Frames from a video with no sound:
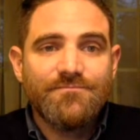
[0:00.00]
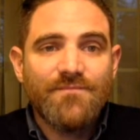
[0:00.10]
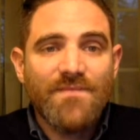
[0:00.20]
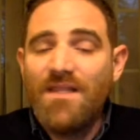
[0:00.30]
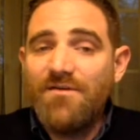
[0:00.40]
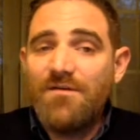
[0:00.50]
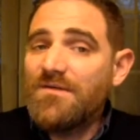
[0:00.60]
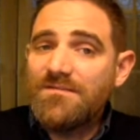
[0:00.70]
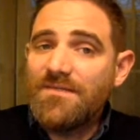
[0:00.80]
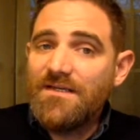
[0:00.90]
Now the variable
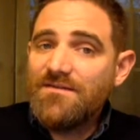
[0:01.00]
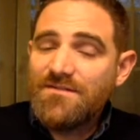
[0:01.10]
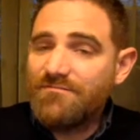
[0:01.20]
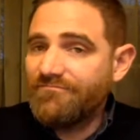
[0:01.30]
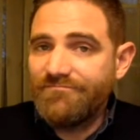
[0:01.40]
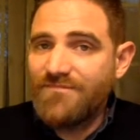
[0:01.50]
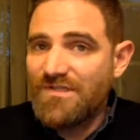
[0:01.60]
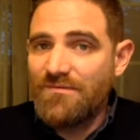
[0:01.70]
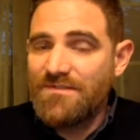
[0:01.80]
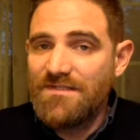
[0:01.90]
is something else,
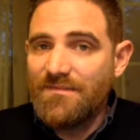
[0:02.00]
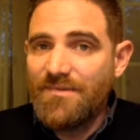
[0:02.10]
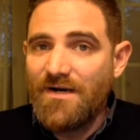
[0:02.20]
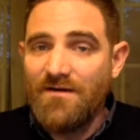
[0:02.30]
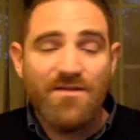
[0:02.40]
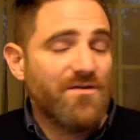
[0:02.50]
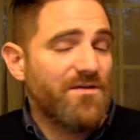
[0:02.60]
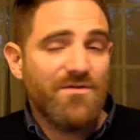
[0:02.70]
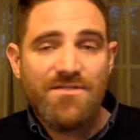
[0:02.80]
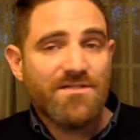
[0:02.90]
so I want to eat a pear. And you
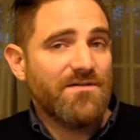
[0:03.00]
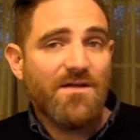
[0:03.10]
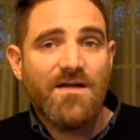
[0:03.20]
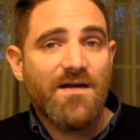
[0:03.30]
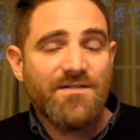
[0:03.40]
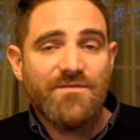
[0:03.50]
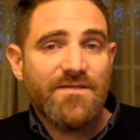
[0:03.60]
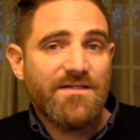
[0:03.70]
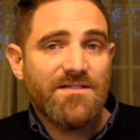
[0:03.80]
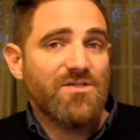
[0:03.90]
can use this in all kinds of
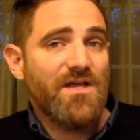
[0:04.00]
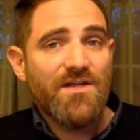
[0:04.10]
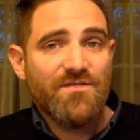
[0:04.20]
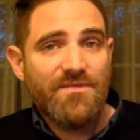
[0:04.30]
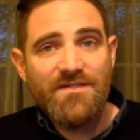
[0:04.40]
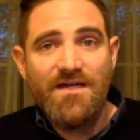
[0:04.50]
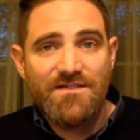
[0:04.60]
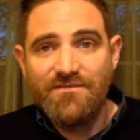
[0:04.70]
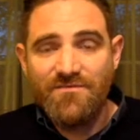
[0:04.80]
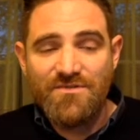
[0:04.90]
ways to change up the
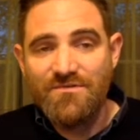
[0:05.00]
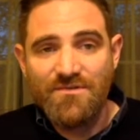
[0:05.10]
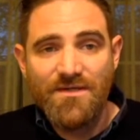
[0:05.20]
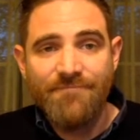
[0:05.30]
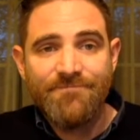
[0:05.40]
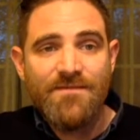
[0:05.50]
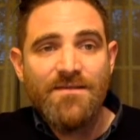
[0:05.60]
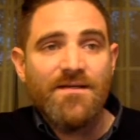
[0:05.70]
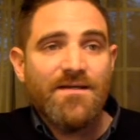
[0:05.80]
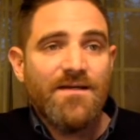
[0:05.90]
text of your story,
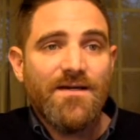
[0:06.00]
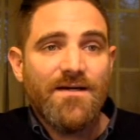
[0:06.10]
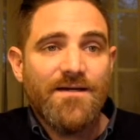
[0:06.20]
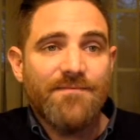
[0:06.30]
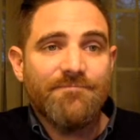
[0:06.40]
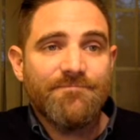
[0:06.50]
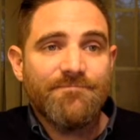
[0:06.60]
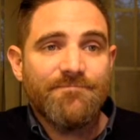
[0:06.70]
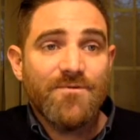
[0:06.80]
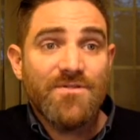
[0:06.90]

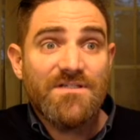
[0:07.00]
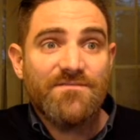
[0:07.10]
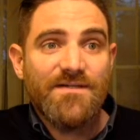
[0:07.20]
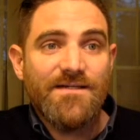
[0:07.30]
which is fun